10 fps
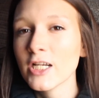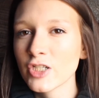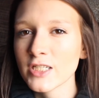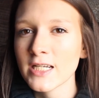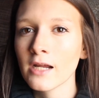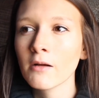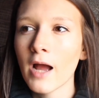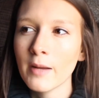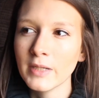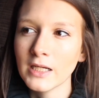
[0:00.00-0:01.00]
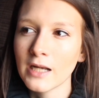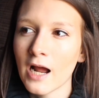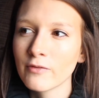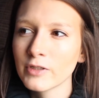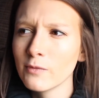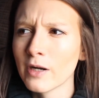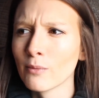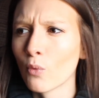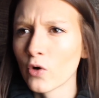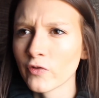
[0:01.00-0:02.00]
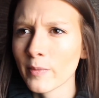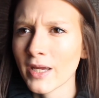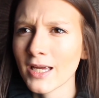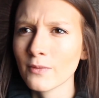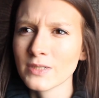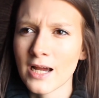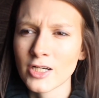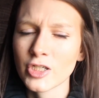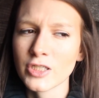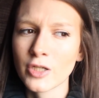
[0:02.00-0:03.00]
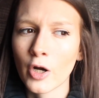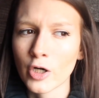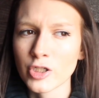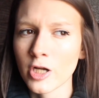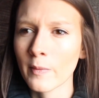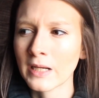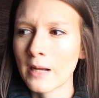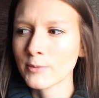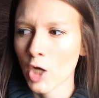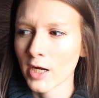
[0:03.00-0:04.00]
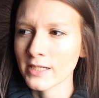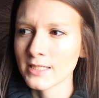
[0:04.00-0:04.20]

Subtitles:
interesting. I mean, I really wanted more from it. It was kind of just her showing up, talking